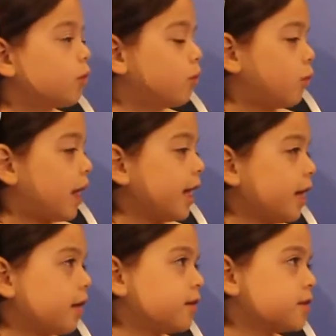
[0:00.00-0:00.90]
Why
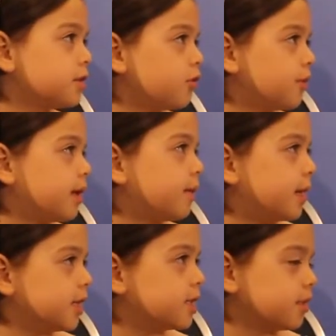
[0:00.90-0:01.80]
has nobody
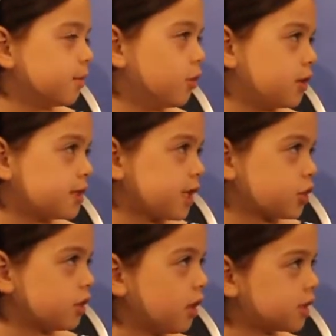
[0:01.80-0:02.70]
been to the moon in such
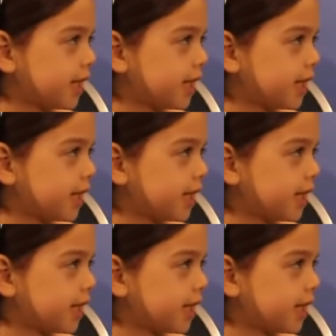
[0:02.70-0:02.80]
a long